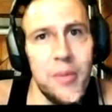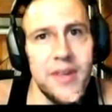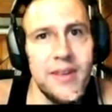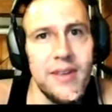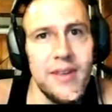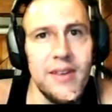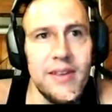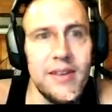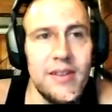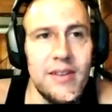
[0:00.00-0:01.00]
you know, to
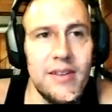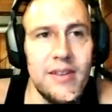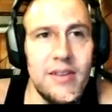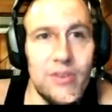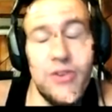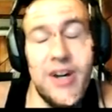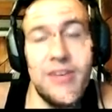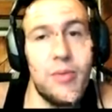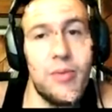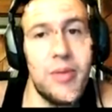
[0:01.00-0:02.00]
help me
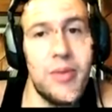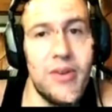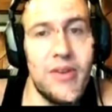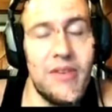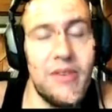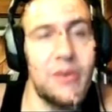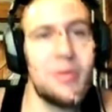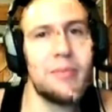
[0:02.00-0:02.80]
socialize with